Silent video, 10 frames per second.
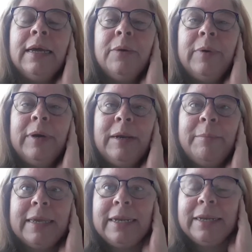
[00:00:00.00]
When am
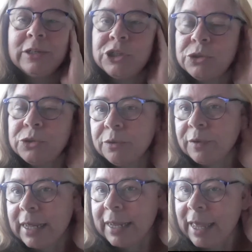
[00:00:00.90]
I getting a juicer
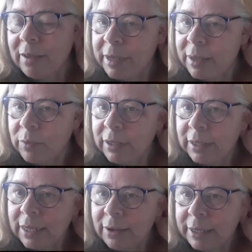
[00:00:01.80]
for that caveman?
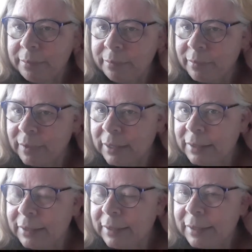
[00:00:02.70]
Well, Howie,
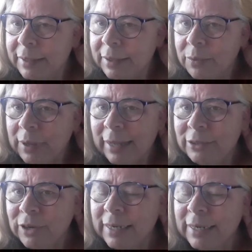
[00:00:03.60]
I
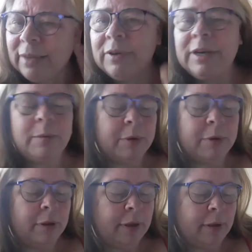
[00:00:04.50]
tried giving him
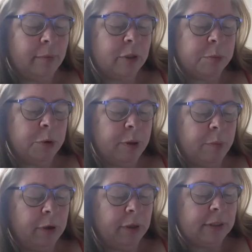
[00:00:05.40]
a
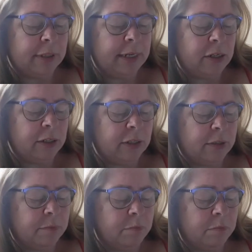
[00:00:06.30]
smoothie once, and he just
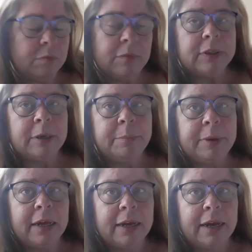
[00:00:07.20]
looked at
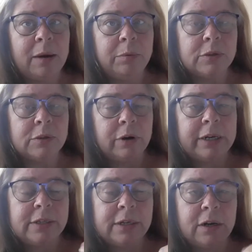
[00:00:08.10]
me like I was
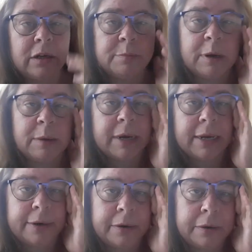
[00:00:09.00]
crazy and lost my
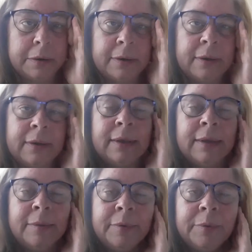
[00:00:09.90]
mind.
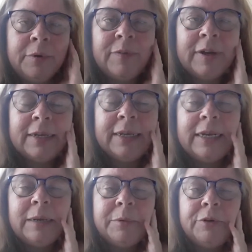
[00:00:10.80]
I don't know if I can
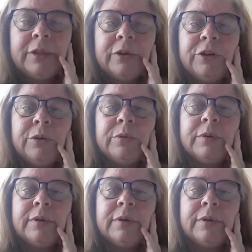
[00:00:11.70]
get him to drink the juice.